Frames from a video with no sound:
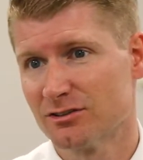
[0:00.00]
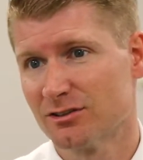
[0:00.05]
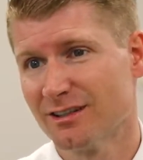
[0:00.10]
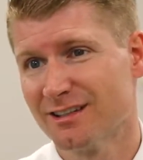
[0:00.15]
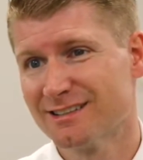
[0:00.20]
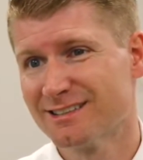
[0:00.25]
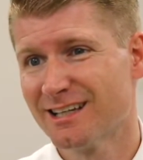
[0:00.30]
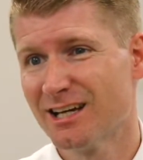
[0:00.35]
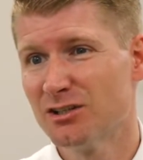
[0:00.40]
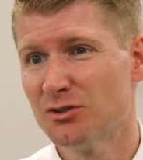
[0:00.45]
So
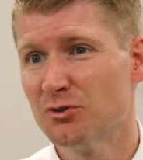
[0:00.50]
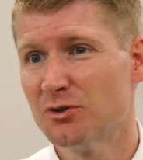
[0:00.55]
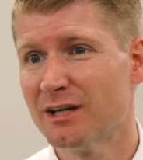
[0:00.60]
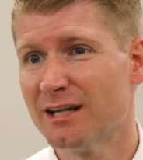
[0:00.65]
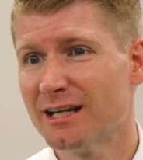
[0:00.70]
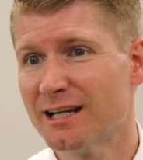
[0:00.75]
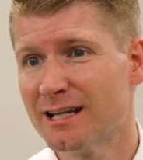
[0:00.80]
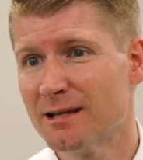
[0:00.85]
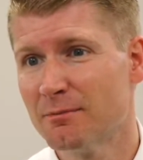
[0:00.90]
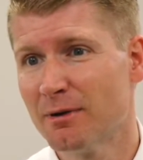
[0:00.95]
let's say you
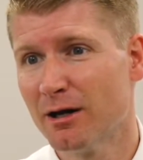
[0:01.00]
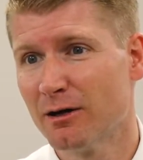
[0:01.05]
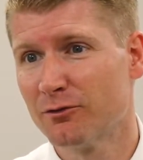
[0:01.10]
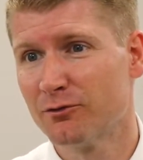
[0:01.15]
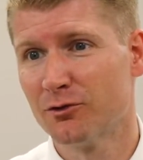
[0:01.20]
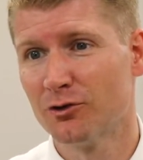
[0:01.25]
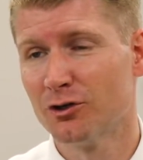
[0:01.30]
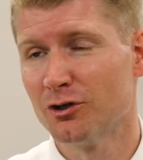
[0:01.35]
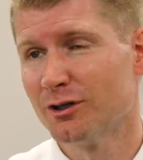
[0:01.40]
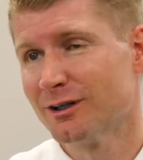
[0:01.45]
get an email,
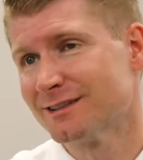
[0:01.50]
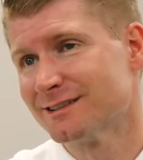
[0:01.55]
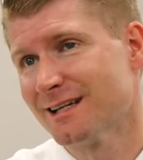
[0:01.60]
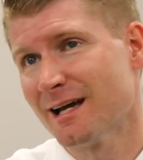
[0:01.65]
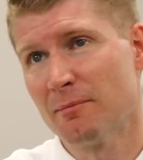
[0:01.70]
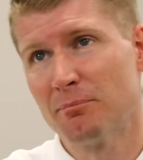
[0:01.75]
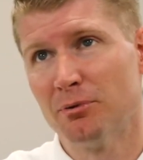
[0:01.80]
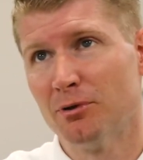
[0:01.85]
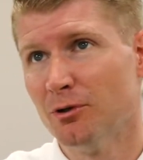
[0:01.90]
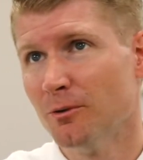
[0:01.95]
for
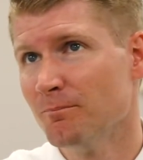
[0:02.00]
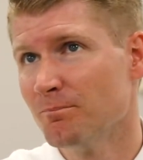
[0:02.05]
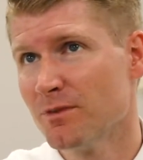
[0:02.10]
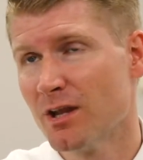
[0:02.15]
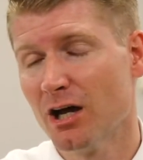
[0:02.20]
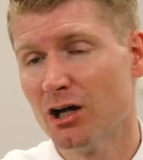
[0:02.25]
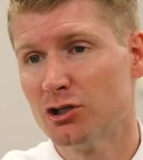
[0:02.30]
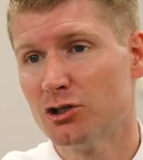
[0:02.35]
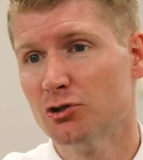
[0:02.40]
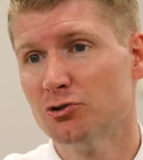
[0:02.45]
example,
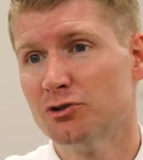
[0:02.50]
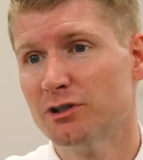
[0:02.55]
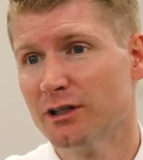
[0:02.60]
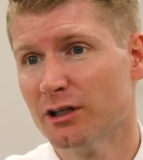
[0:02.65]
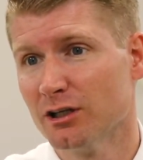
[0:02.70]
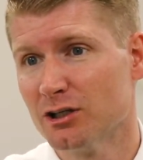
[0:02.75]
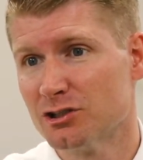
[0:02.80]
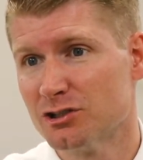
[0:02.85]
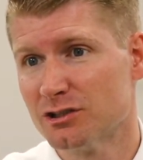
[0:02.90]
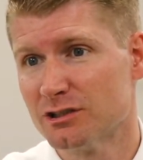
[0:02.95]
a due
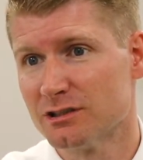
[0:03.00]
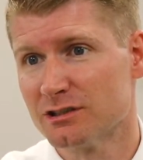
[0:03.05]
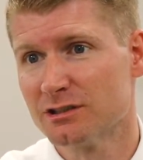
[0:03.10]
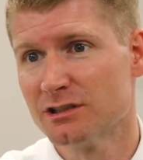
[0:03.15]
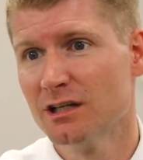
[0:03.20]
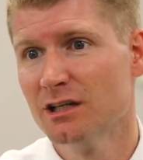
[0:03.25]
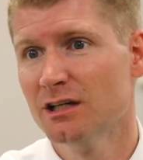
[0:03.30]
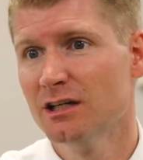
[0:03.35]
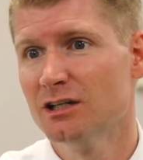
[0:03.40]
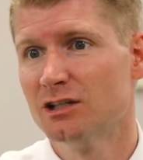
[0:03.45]

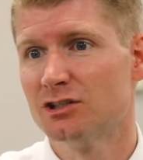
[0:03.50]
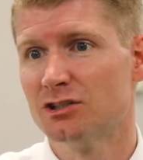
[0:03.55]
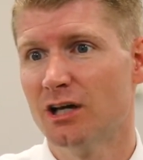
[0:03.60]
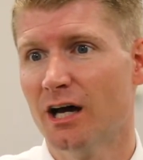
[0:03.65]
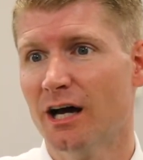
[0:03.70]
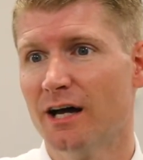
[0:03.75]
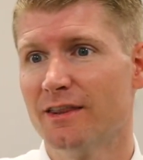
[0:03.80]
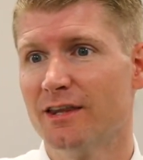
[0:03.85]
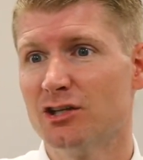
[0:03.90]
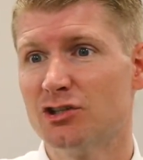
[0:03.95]
diligence
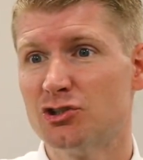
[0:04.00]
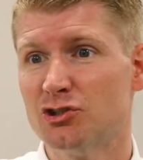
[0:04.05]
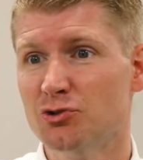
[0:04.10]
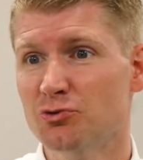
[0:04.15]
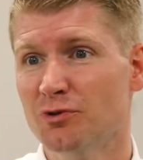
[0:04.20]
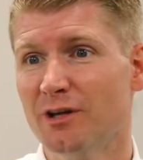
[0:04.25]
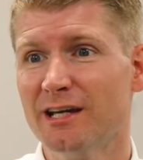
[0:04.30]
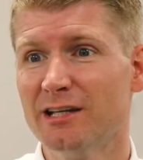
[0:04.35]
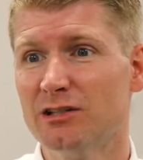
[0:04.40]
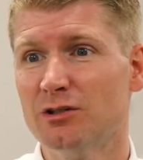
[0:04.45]
that
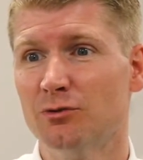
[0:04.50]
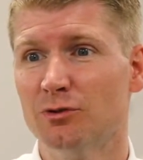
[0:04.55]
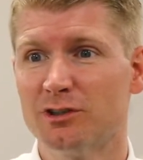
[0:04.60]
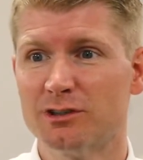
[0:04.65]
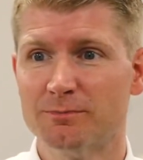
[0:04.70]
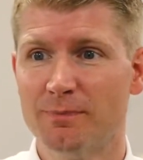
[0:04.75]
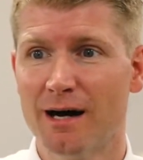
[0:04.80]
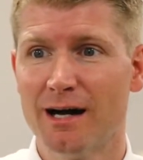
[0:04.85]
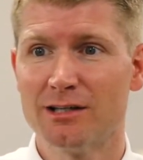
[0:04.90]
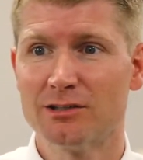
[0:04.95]
you need to
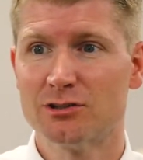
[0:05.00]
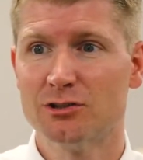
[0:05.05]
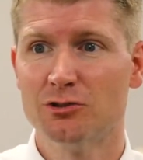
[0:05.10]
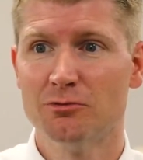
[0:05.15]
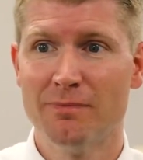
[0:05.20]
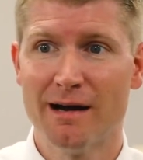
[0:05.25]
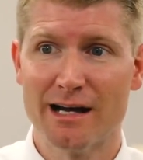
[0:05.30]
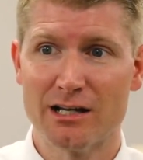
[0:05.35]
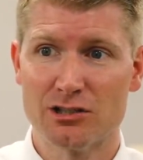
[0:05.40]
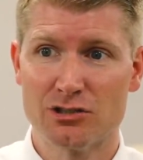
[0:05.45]
respond
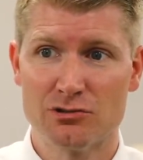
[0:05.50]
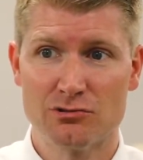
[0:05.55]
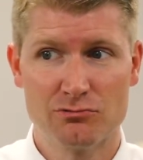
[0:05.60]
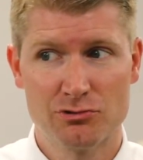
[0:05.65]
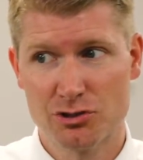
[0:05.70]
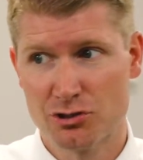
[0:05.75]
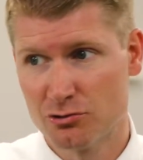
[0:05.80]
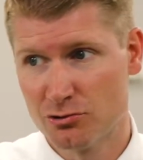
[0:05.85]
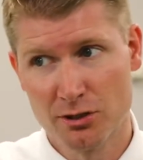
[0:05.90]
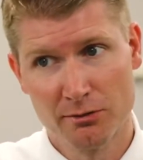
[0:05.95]
to by
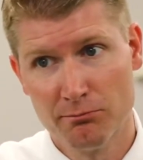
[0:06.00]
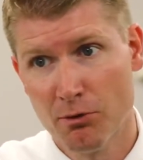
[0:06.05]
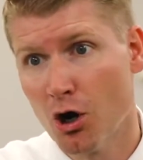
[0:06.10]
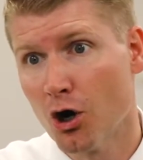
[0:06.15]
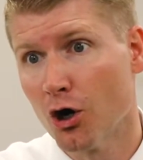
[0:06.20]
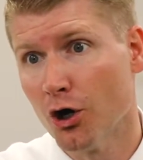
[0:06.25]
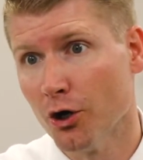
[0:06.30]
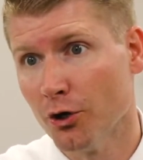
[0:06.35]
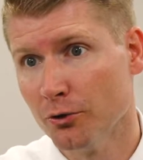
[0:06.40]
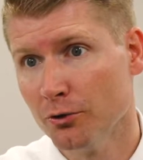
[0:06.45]

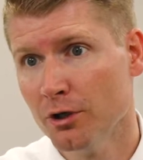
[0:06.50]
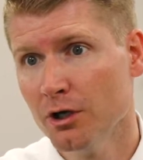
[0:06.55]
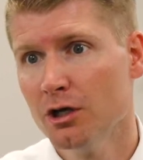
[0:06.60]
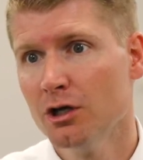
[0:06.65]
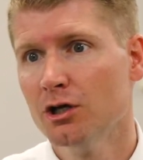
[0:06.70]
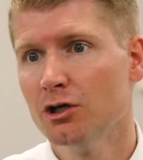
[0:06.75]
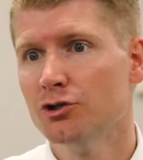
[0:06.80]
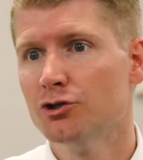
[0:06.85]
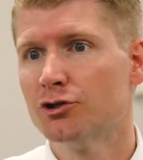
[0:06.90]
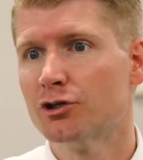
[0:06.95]
tomorrow.
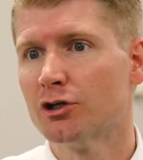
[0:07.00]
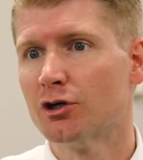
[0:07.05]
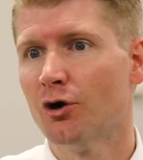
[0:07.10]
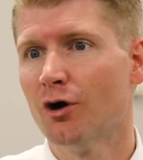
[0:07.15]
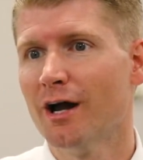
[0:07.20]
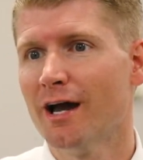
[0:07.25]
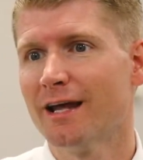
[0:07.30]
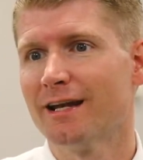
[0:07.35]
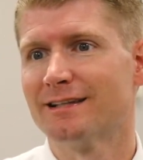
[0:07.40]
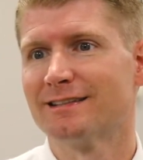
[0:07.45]
You can
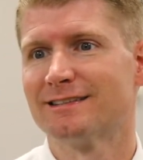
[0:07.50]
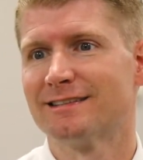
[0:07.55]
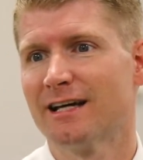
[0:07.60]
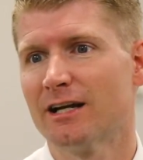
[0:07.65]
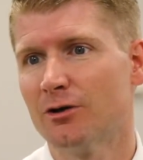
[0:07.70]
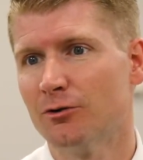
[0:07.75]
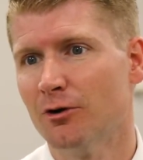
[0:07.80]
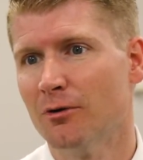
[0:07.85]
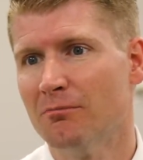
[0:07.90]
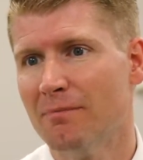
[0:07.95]
go ahead and
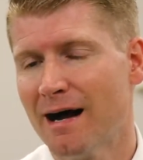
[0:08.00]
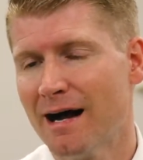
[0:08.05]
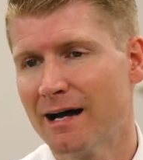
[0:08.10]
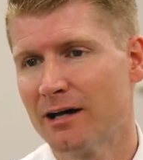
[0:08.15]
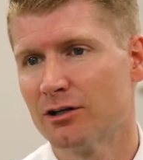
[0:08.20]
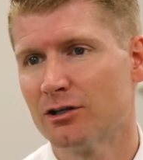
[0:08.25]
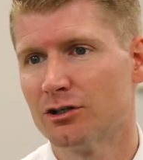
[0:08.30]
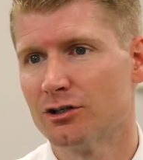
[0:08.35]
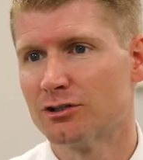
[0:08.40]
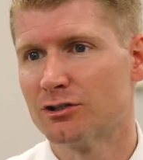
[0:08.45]
set a
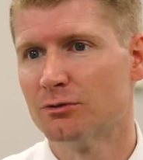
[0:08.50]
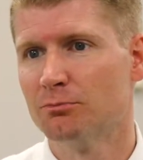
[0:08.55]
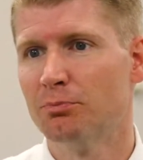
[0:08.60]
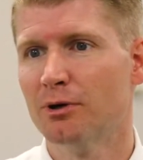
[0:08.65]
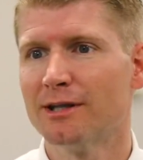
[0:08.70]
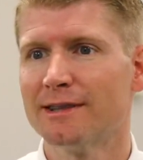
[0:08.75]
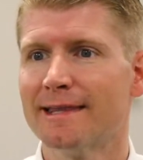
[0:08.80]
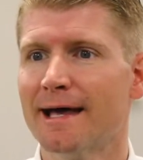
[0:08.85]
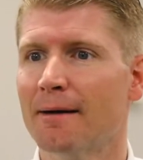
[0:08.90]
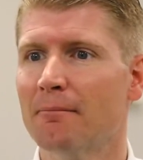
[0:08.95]
reminder to
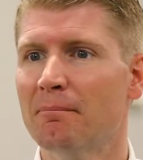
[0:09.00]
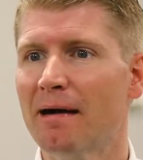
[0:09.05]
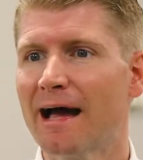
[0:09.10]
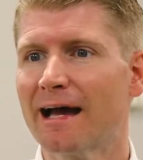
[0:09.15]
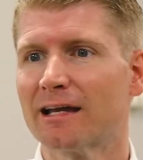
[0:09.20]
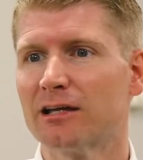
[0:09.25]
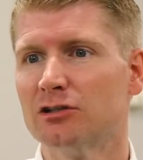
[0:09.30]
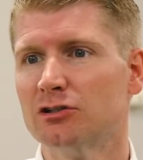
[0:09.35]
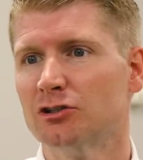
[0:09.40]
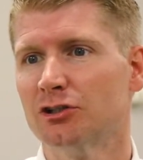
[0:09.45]
put that
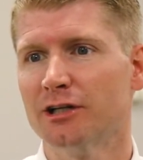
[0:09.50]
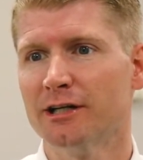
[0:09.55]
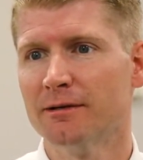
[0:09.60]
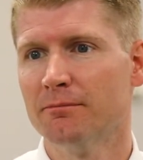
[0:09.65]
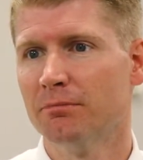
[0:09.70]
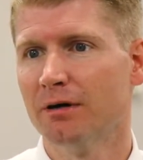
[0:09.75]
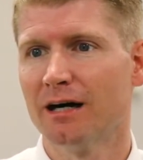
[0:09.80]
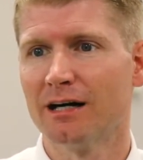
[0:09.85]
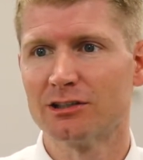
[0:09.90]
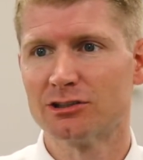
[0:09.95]
back in your
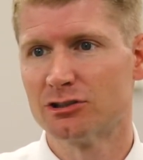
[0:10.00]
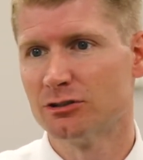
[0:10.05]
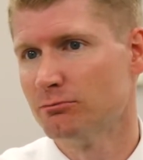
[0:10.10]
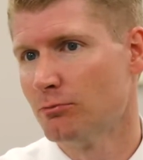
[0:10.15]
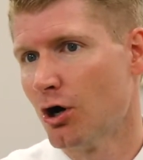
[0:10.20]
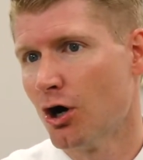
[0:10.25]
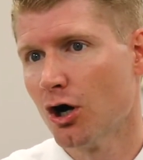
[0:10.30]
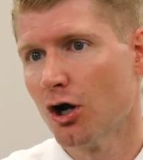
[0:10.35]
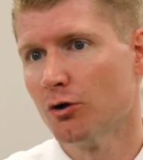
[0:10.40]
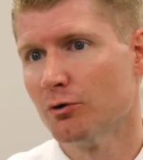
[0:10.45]
inbox
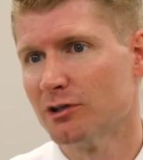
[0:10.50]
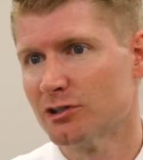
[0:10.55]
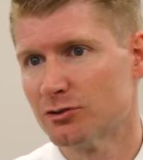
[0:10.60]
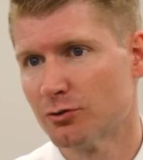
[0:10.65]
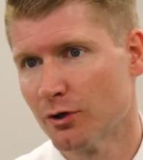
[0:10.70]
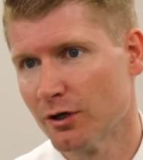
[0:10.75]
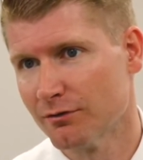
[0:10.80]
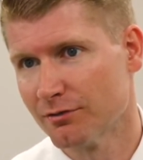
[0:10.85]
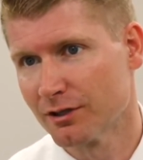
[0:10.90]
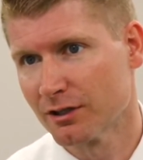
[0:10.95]
tomorrow at
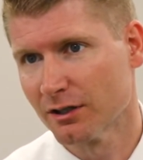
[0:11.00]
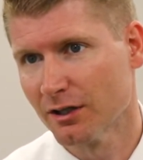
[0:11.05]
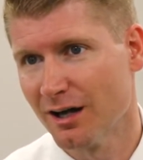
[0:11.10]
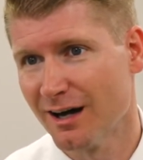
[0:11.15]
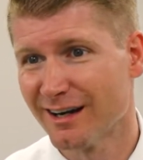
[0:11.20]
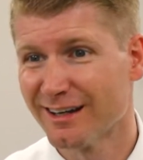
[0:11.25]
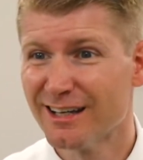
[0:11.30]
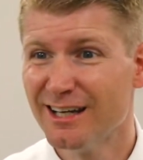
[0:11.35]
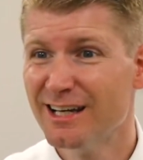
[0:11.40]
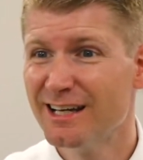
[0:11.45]
12 o'clock.